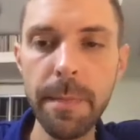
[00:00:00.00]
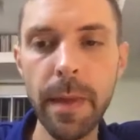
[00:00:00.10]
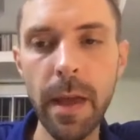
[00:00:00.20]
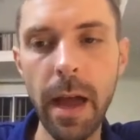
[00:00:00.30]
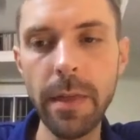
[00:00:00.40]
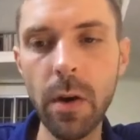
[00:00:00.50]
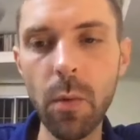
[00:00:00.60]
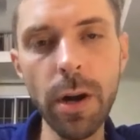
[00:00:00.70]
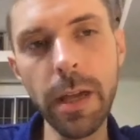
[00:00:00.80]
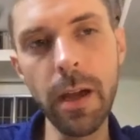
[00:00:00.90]
and they're
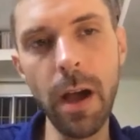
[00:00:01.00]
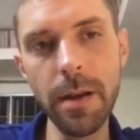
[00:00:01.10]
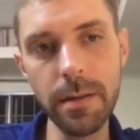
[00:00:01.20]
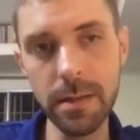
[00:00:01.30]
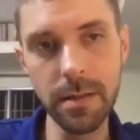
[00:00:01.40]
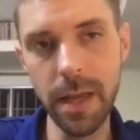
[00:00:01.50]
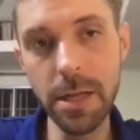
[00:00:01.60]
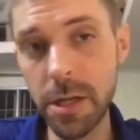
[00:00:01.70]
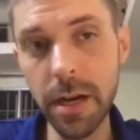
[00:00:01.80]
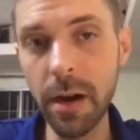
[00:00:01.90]
working on
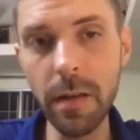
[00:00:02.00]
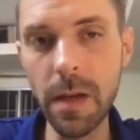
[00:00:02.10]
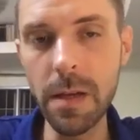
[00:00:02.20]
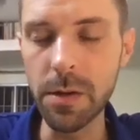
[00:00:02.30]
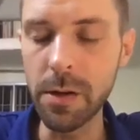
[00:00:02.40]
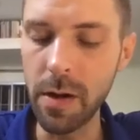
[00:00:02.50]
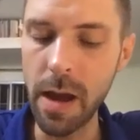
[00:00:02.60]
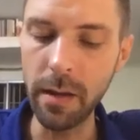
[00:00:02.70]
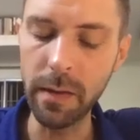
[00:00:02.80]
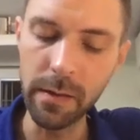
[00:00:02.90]
engineering these or
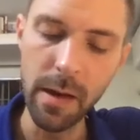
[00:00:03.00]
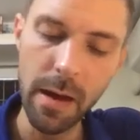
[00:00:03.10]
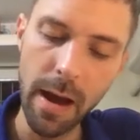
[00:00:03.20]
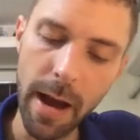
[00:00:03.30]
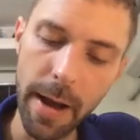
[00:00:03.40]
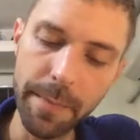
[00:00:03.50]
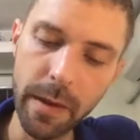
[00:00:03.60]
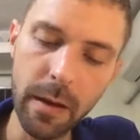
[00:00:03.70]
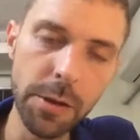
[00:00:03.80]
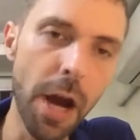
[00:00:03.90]
creating this,
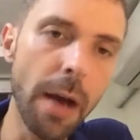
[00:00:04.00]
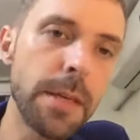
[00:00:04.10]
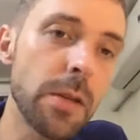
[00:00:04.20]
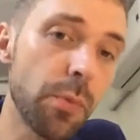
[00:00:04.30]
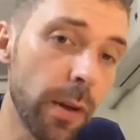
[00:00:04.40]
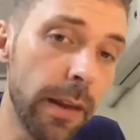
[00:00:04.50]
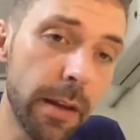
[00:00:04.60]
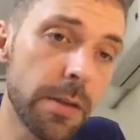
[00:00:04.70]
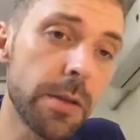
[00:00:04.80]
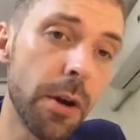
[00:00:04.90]
Jobs is really
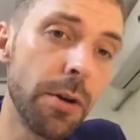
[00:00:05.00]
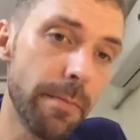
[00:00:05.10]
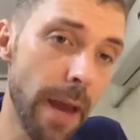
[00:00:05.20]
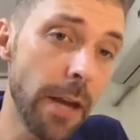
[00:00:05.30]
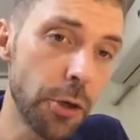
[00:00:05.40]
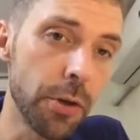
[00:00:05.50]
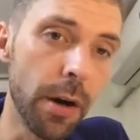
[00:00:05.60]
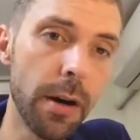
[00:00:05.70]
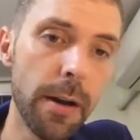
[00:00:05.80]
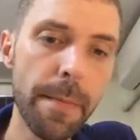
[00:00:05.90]
concerned to make sure
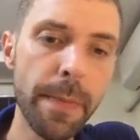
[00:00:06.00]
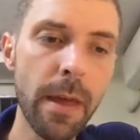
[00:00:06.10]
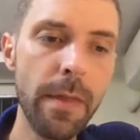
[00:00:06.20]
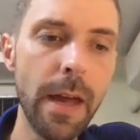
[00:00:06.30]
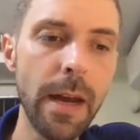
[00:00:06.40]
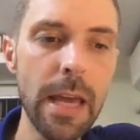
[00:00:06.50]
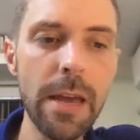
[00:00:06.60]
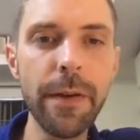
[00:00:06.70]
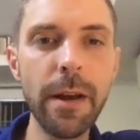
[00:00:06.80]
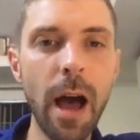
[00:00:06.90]
that
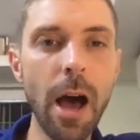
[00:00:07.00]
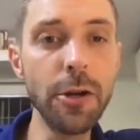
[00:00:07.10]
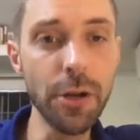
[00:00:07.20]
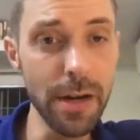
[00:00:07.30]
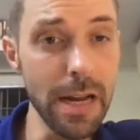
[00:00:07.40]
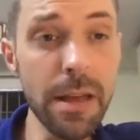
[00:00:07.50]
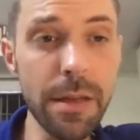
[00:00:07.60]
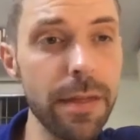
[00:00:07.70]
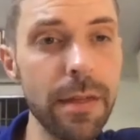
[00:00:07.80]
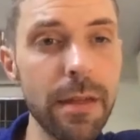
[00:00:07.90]
even underneath
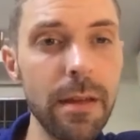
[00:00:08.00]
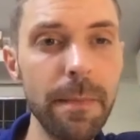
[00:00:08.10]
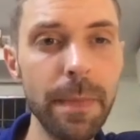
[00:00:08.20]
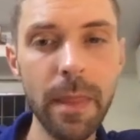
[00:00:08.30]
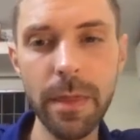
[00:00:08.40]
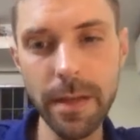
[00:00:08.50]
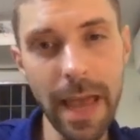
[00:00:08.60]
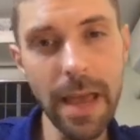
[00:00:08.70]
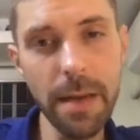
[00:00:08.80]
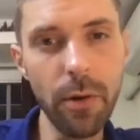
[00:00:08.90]
the
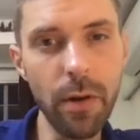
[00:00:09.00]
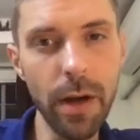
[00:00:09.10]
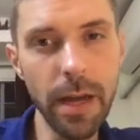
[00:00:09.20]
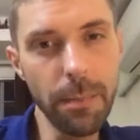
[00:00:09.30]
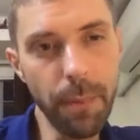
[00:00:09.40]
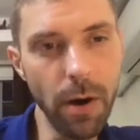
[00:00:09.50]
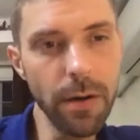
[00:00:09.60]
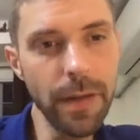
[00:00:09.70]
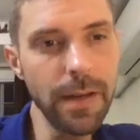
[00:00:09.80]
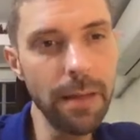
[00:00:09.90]
table, in a part
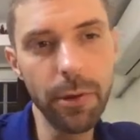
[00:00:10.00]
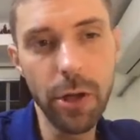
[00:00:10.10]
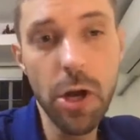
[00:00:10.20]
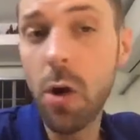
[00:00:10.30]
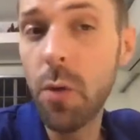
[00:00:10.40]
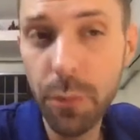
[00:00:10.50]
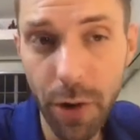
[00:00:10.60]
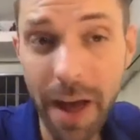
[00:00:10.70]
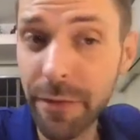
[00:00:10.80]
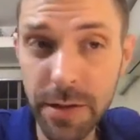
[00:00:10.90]
of the table that no one will
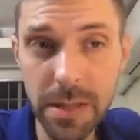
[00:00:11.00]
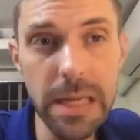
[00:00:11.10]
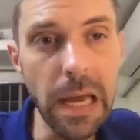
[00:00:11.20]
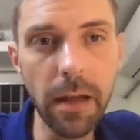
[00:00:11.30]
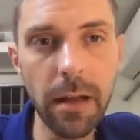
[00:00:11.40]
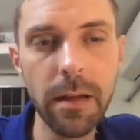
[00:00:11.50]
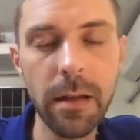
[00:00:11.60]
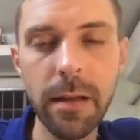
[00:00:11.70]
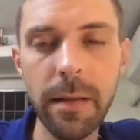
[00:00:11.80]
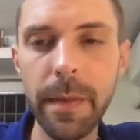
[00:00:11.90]
ever see,
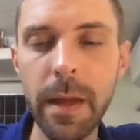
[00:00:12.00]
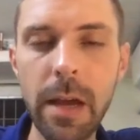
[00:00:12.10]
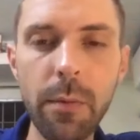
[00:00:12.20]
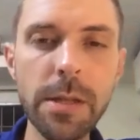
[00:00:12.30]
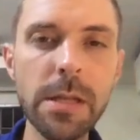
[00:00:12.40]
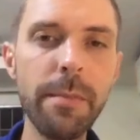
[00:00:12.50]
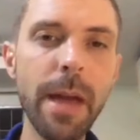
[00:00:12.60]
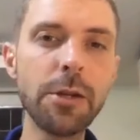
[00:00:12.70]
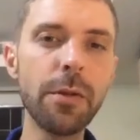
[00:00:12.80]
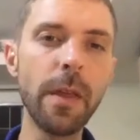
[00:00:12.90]
he wants to make
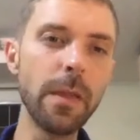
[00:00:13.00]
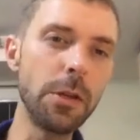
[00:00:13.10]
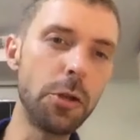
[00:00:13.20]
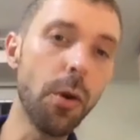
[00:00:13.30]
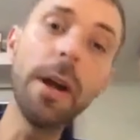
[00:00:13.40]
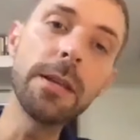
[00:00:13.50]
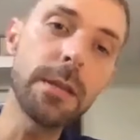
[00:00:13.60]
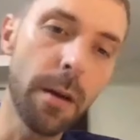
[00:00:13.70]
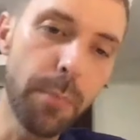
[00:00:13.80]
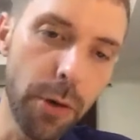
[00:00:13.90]
sure that the joints
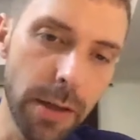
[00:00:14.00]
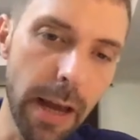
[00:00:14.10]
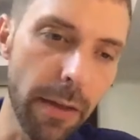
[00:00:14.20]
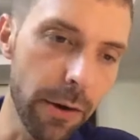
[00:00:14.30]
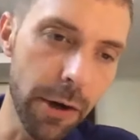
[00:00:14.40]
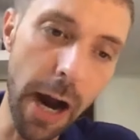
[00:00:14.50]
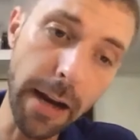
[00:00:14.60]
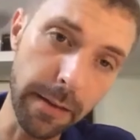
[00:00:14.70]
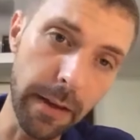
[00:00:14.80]
are put together correctly.